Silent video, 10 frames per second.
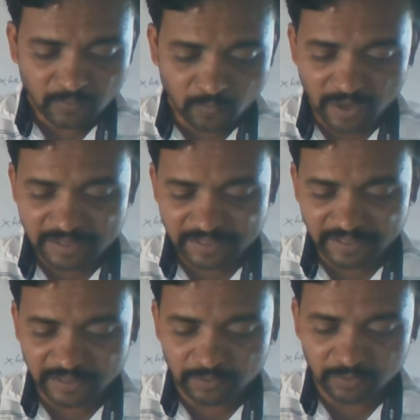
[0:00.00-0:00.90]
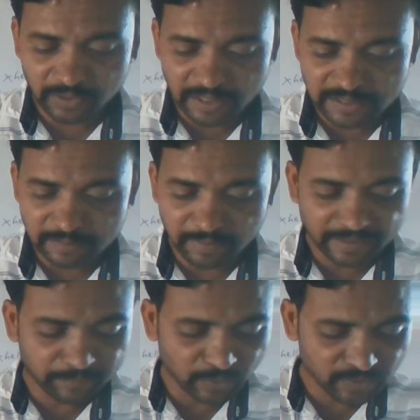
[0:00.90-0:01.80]
Was taken to task
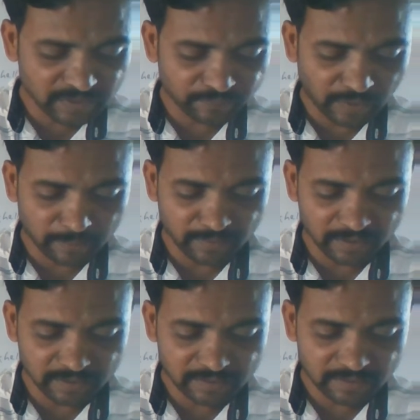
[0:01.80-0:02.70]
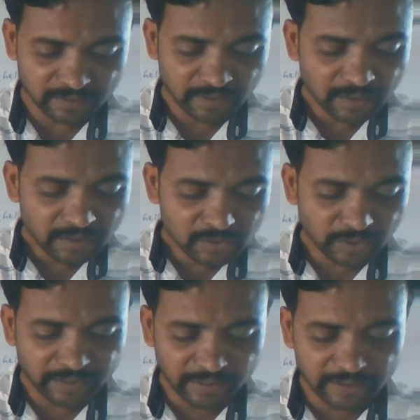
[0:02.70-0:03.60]
by busy farmers.
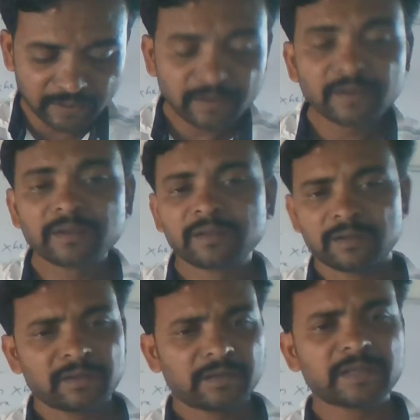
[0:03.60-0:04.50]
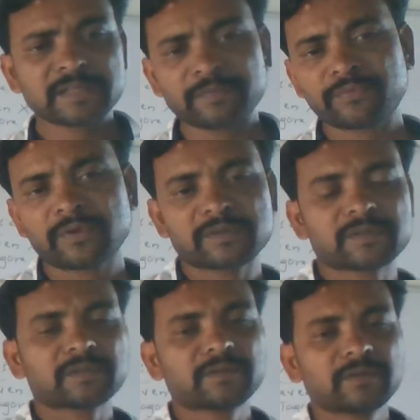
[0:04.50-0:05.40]
So here, yes, of
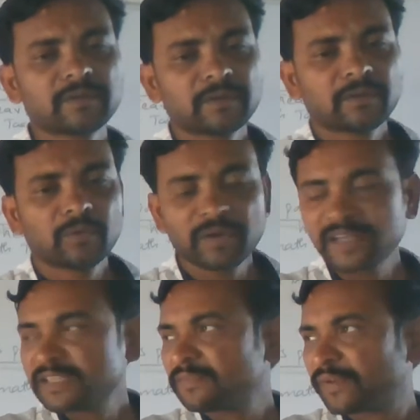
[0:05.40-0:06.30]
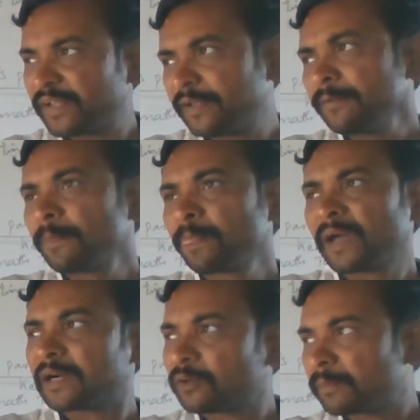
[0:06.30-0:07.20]
course, who is free,
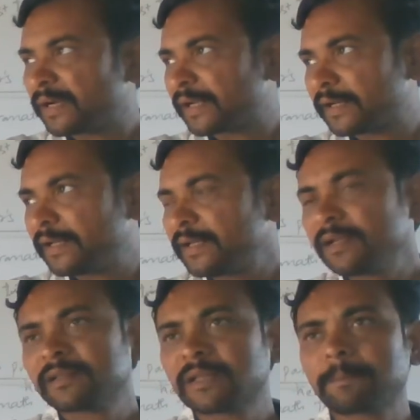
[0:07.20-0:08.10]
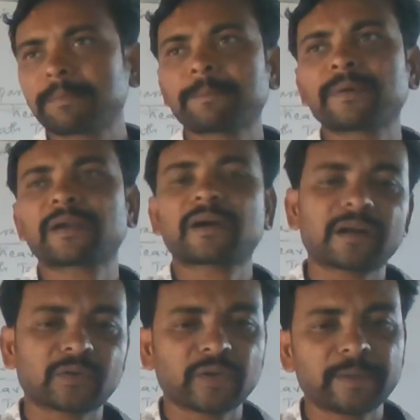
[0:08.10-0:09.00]
automatically the people
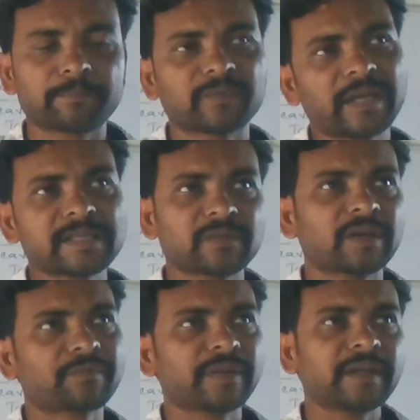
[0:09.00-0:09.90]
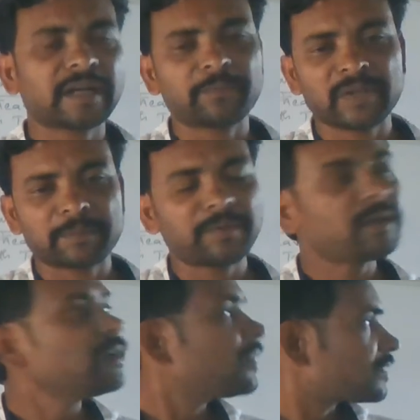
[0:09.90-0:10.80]
call to him, yes, you are free, come with
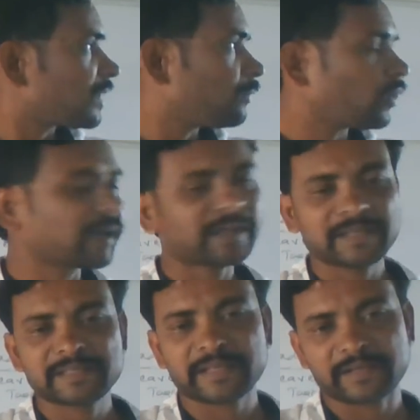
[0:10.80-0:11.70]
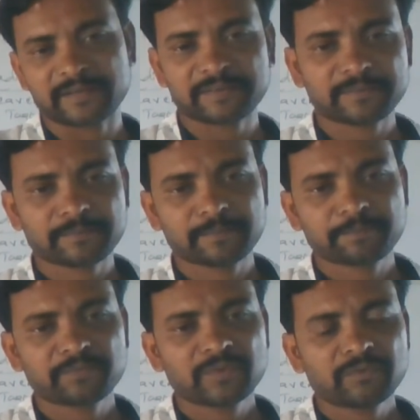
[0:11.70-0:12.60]
me, some work is there,
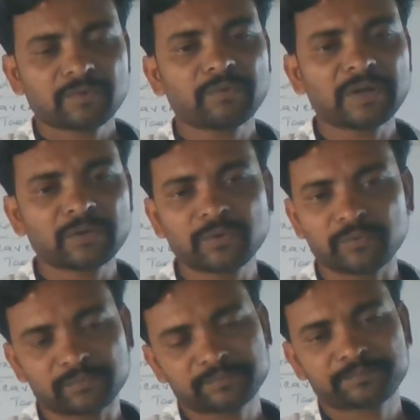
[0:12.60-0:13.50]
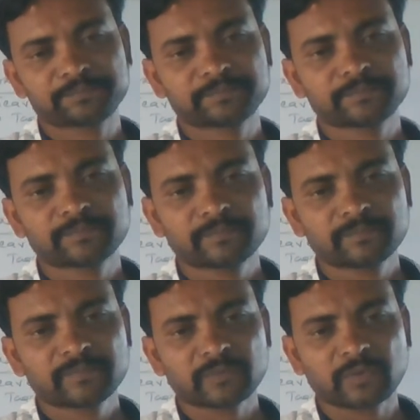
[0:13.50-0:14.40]
we want to do.
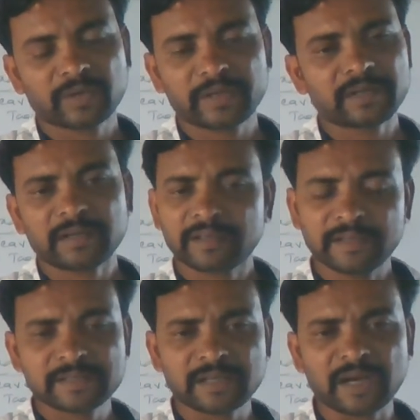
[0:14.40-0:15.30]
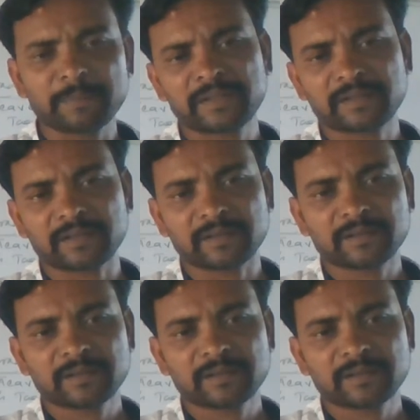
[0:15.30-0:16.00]
Okay, it's common thing.